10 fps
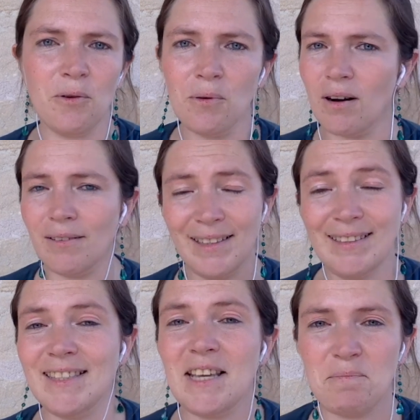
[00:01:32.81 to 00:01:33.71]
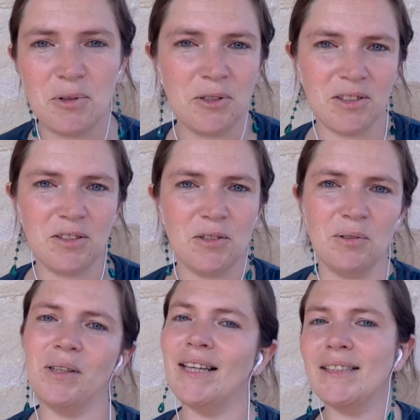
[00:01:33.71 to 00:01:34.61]
who are in the same boat as
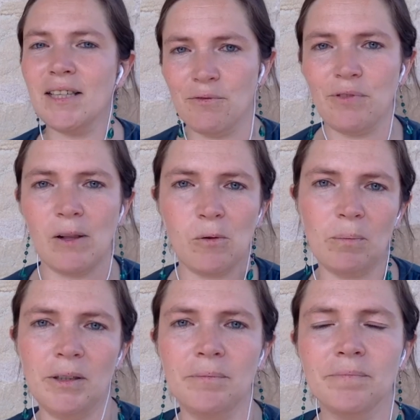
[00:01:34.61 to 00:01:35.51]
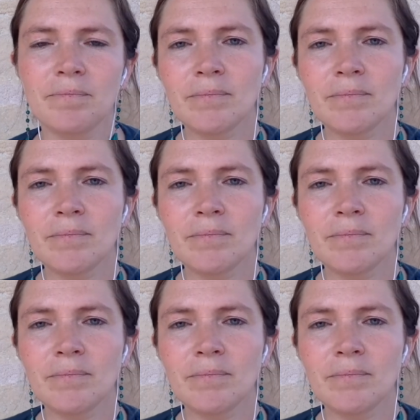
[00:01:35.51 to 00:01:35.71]
you is invaluable.